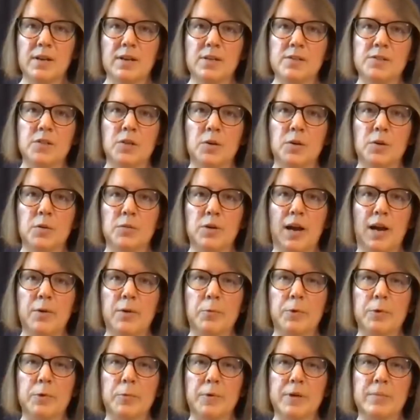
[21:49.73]
So I
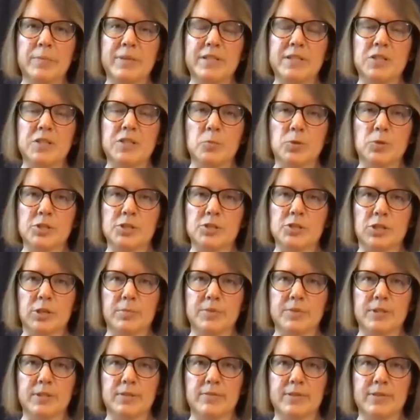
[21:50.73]
wouldn't want to be too
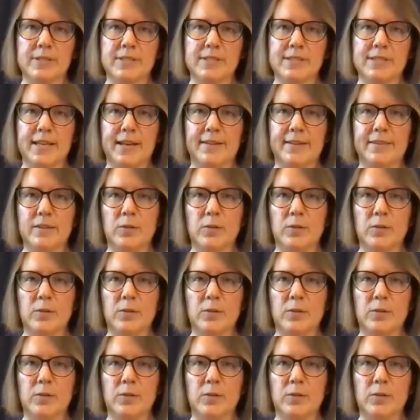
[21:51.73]
prescriptive in saying